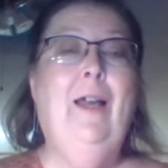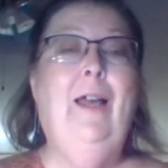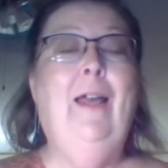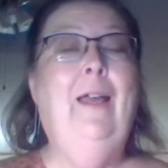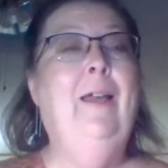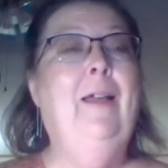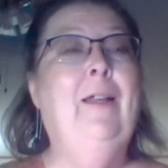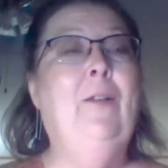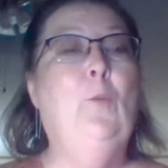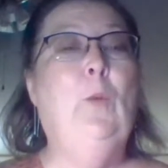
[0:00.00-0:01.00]

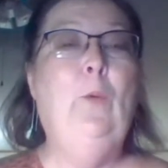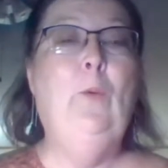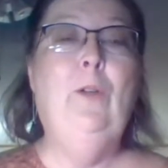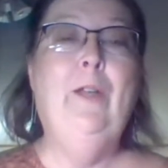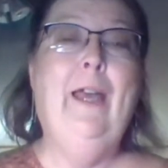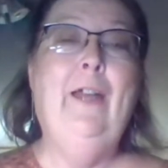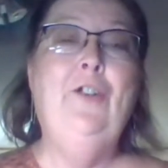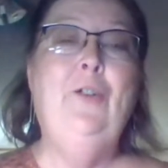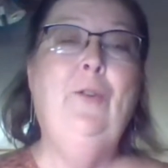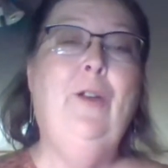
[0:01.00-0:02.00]
And we will catch
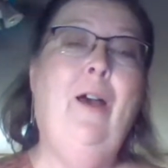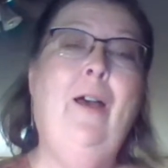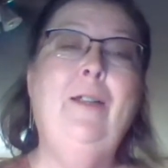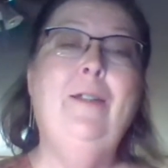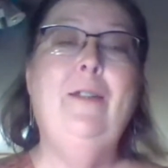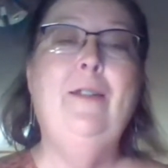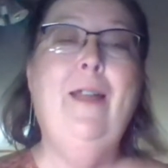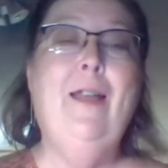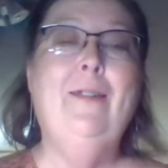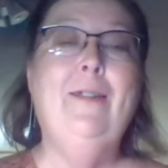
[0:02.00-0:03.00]
you guys the
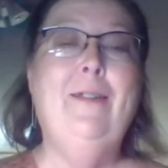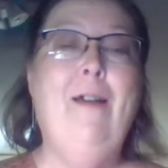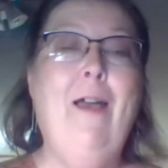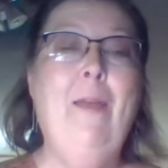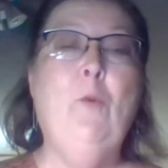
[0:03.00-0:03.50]
next time,